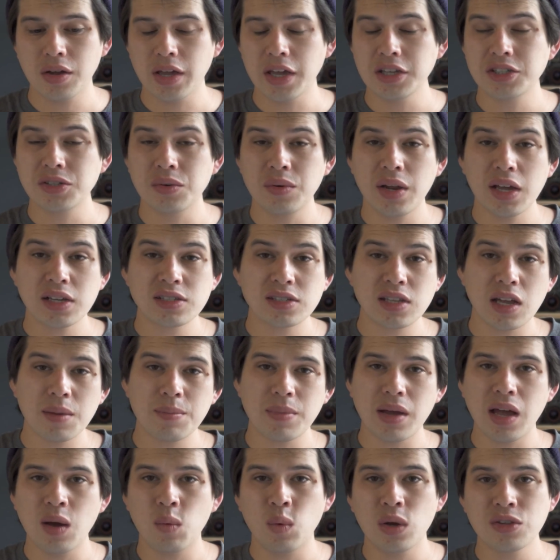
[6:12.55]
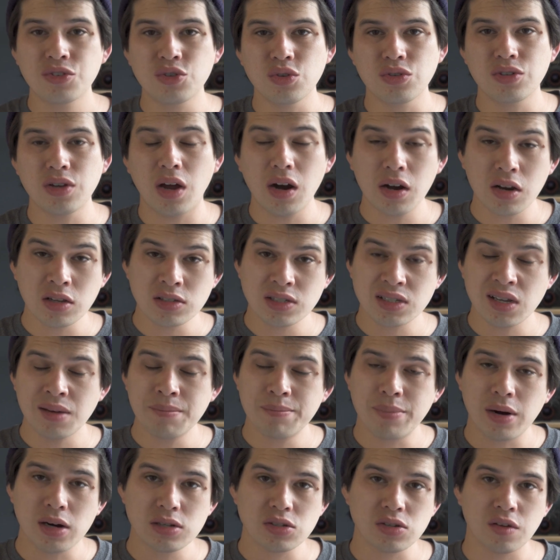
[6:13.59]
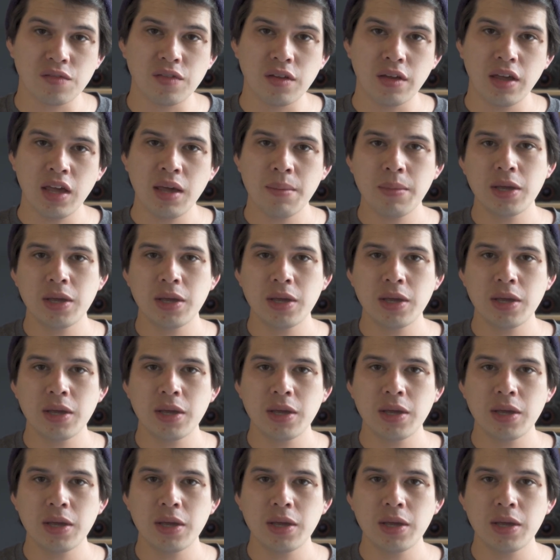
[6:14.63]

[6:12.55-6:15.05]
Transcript: Okay, so next up I want to darken some parts of the